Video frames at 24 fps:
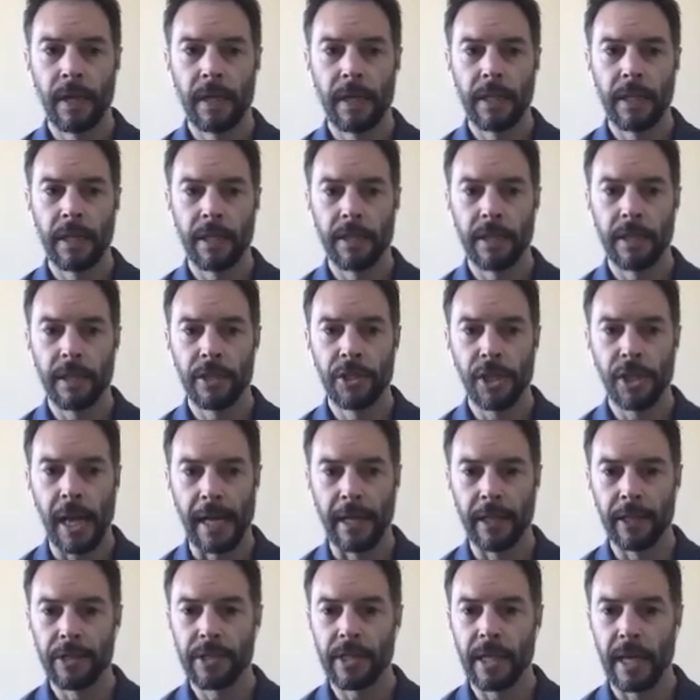The
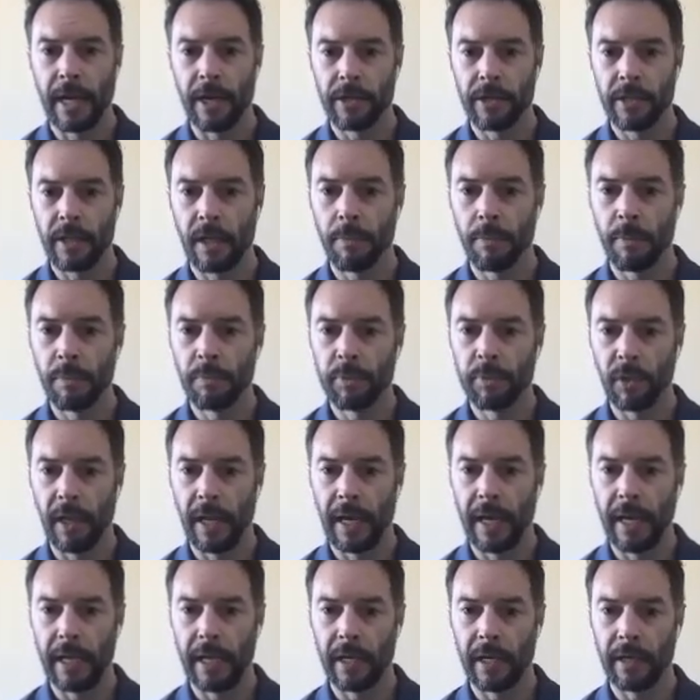challenge there is going to be
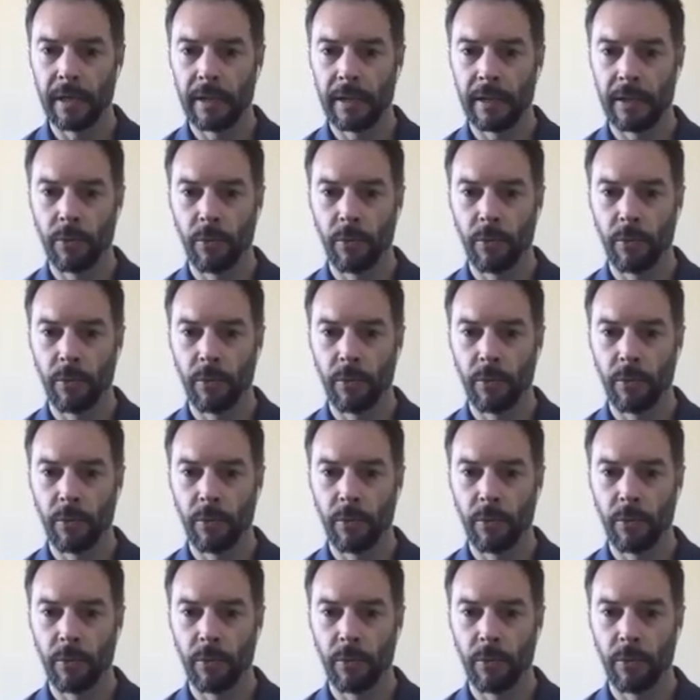playing